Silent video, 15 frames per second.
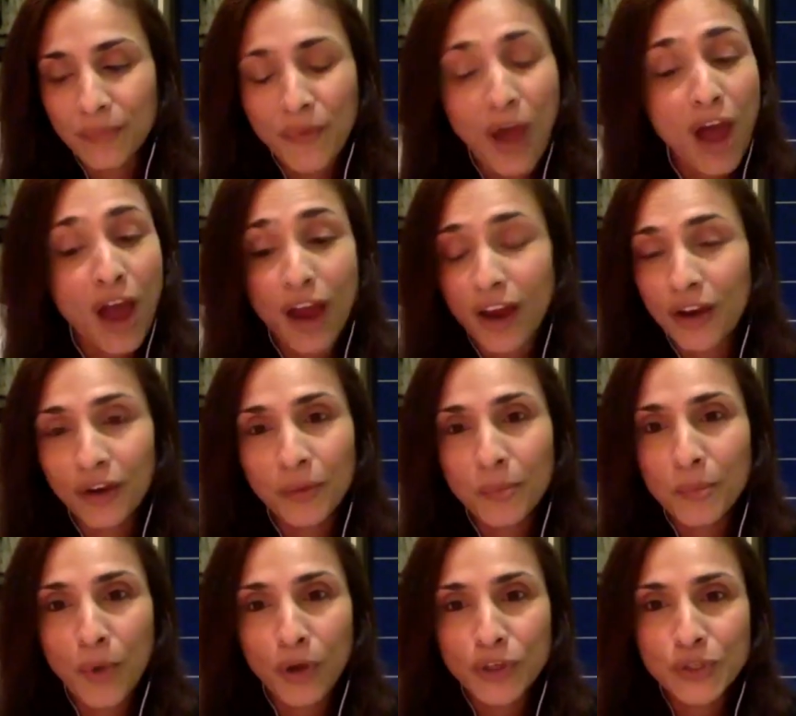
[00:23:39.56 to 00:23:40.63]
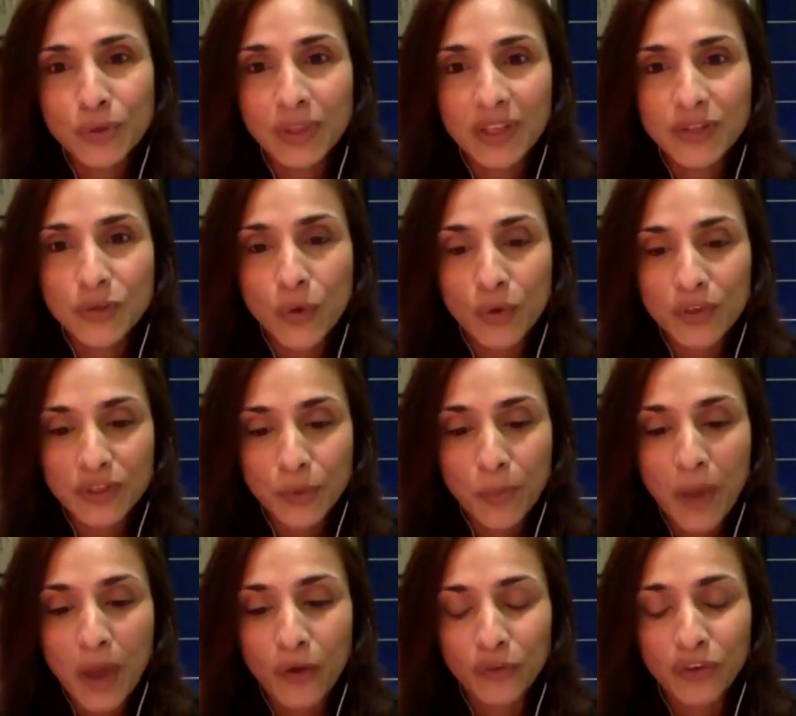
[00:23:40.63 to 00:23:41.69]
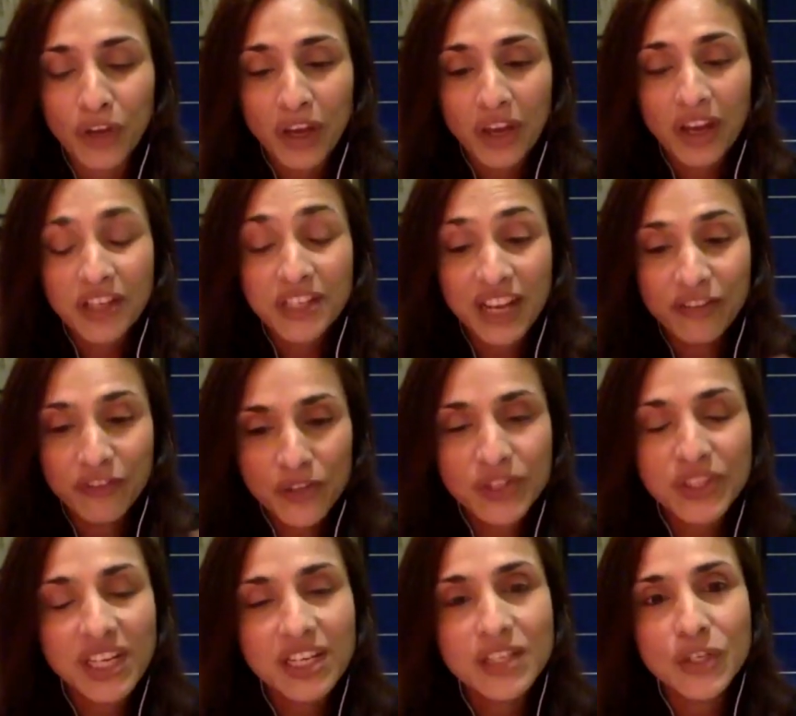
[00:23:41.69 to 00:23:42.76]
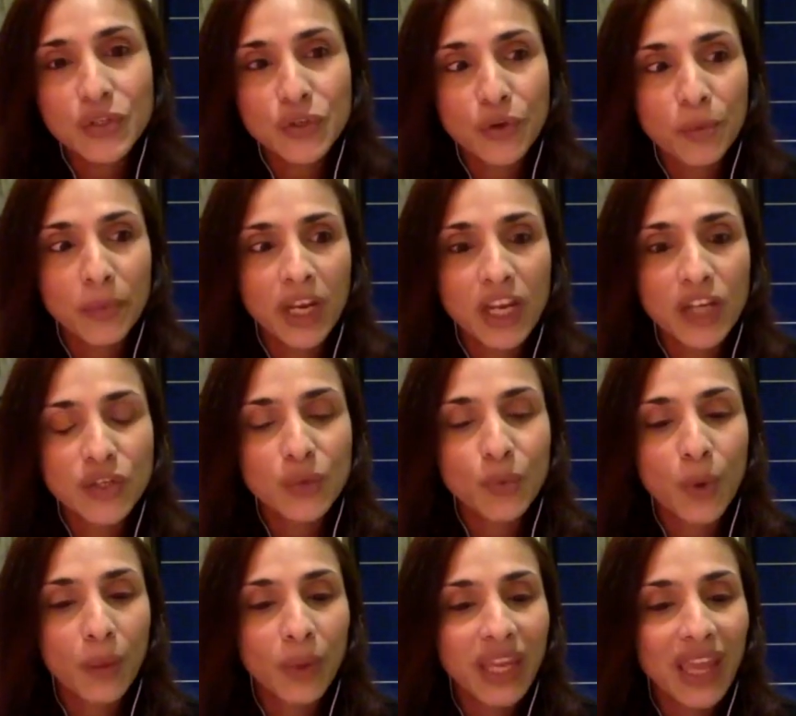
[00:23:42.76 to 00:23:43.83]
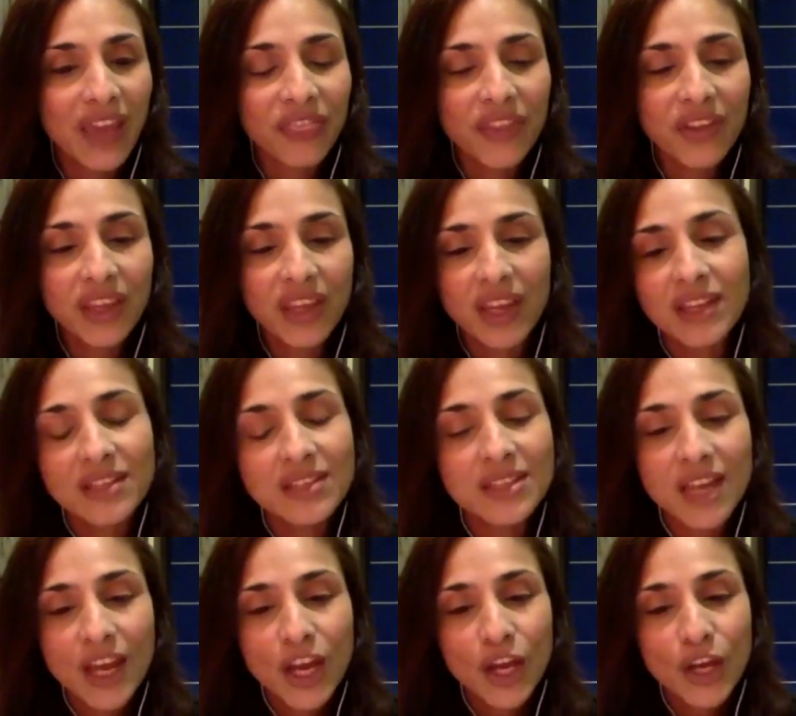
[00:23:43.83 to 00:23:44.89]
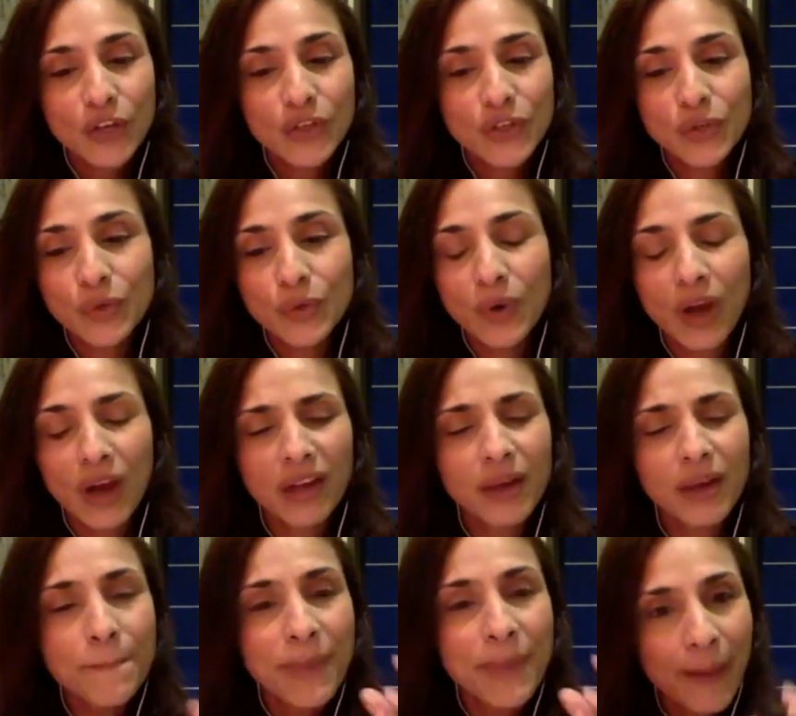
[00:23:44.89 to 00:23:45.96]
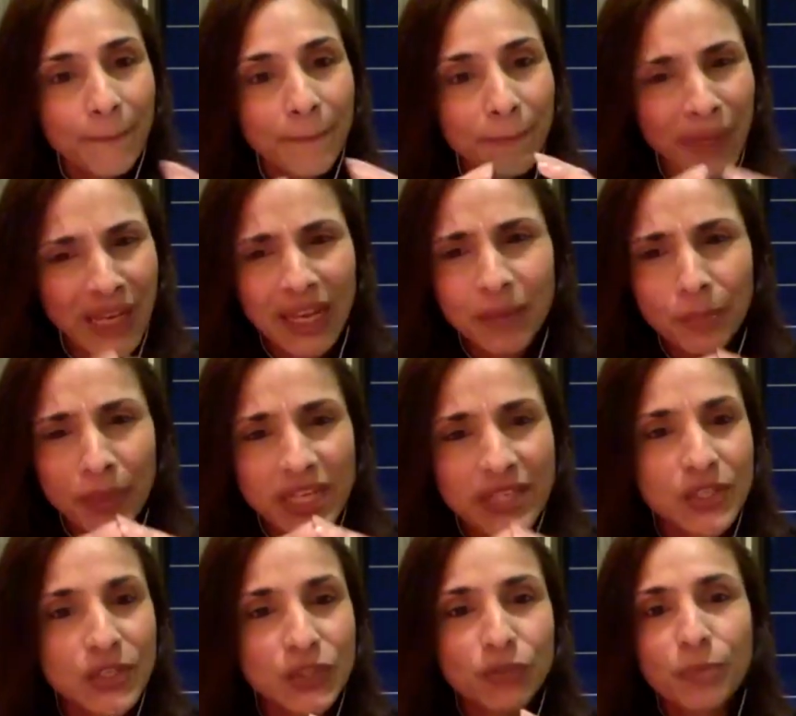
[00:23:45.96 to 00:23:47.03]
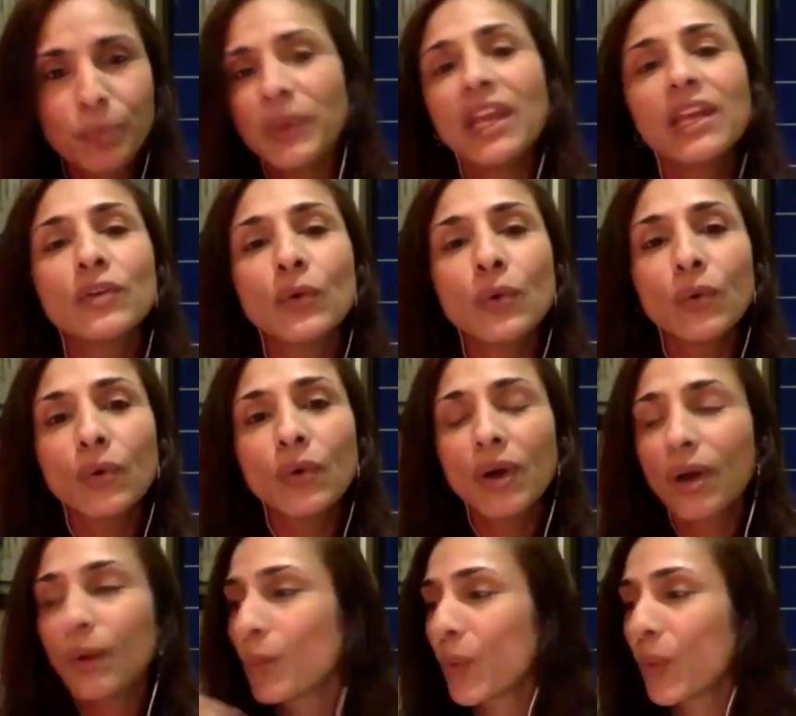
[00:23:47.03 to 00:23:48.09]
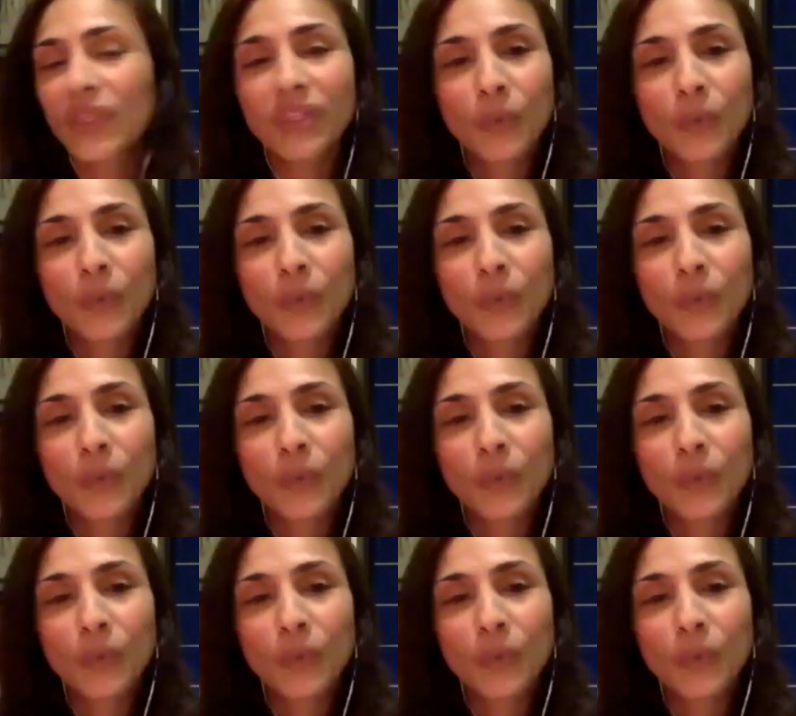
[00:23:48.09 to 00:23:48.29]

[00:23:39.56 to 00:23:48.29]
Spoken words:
our module that talks about diversity and discrimination, where we get the kids to compare plain pieces of Play-Doh with